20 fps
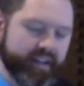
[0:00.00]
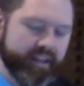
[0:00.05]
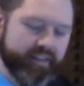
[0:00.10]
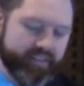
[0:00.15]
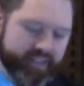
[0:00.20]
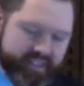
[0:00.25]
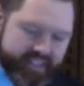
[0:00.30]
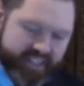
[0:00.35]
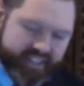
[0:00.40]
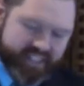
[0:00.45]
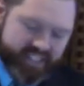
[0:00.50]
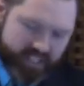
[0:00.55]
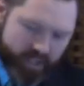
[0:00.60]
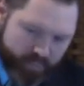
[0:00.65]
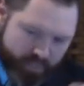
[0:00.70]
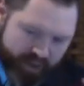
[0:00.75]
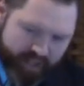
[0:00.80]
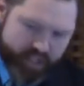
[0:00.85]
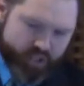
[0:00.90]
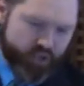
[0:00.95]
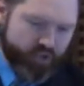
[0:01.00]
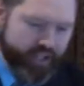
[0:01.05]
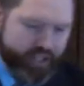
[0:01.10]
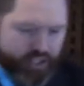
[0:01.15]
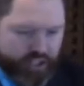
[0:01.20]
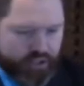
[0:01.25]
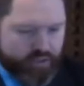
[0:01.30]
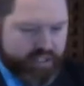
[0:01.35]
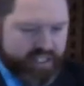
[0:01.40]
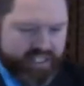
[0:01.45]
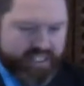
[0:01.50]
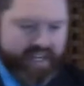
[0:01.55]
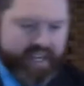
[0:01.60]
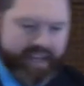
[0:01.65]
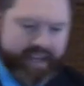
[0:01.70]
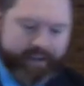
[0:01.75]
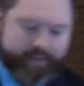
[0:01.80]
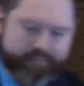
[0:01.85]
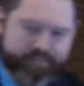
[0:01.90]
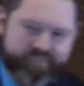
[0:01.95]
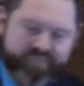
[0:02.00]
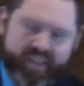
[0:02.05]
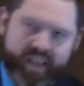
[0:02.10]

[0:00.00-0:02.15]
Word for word: This, is the picture that you see.